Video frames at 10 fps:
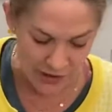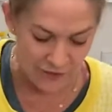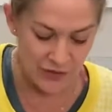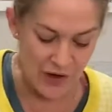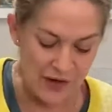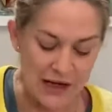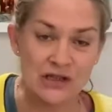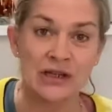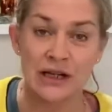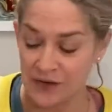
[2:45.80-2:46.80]
if you don't like
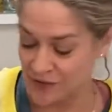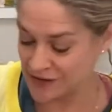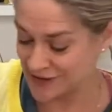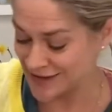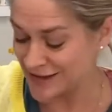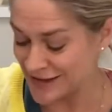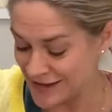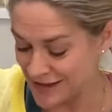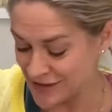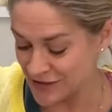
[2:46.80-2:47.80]
chicken livers, it
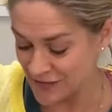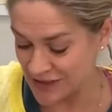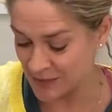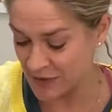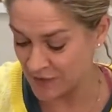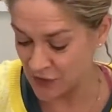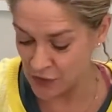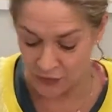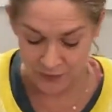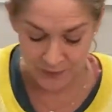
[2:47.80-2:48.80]
clearly isn't a recipe for
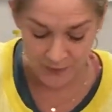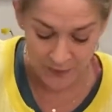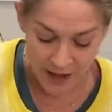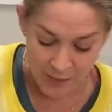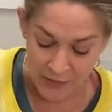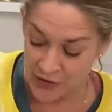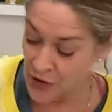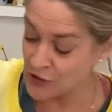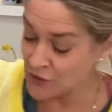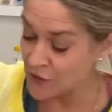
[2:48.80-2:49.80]
you. But
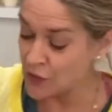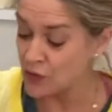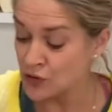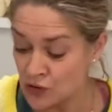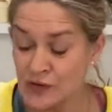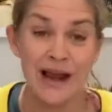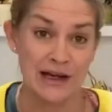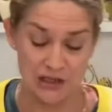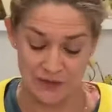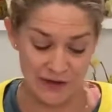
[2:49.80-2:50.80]
those of you who do like
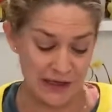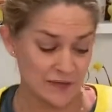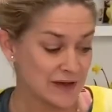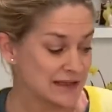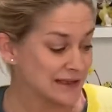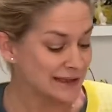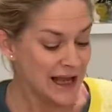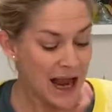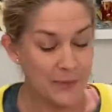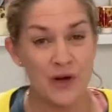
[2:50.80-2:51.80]
chicken livers,
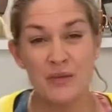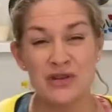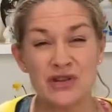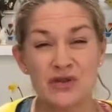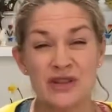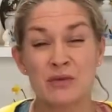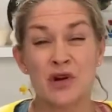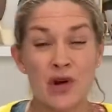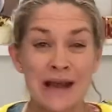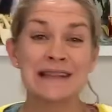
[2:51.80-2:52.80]
I promise you some
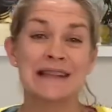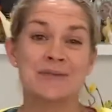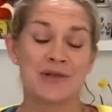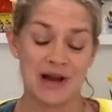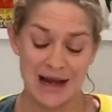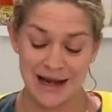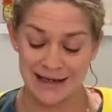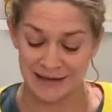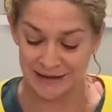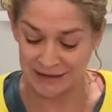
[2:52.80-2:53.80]
crusty
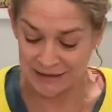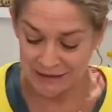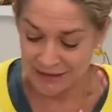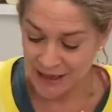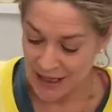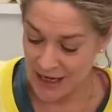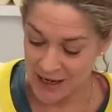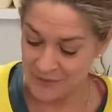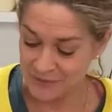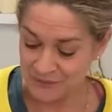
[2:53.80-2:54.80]
bread,
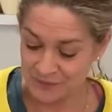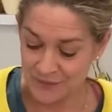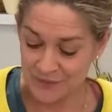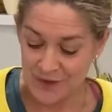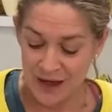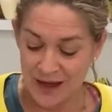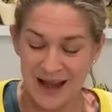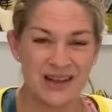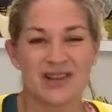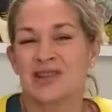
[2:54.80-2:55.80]
and
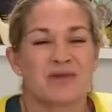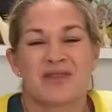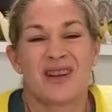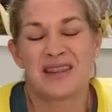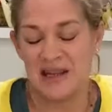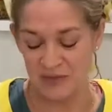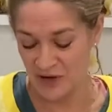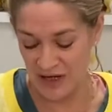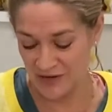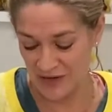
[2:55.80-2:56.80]
just the crusty
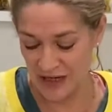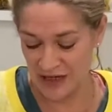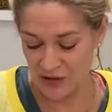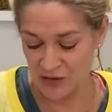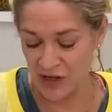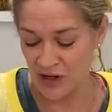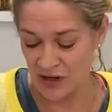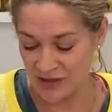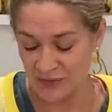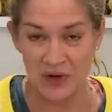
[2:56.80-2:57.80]
bread really, and a good
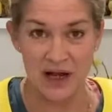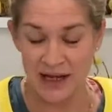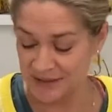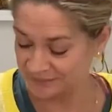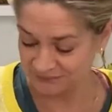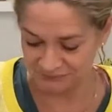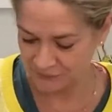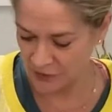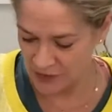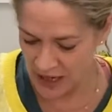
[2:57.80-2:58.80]
glass of wine.
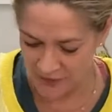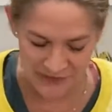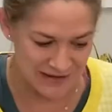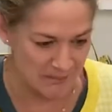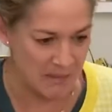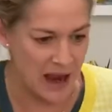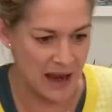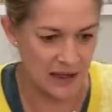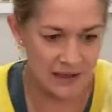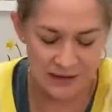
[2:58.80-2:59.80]
The life is
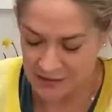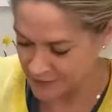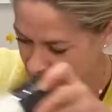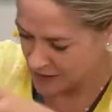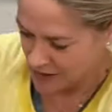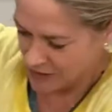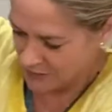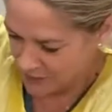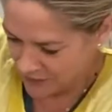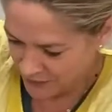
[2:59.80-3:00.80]
made.
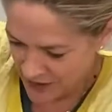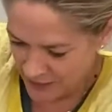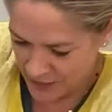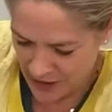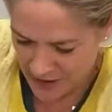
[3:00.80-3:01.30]
Bit of pepper,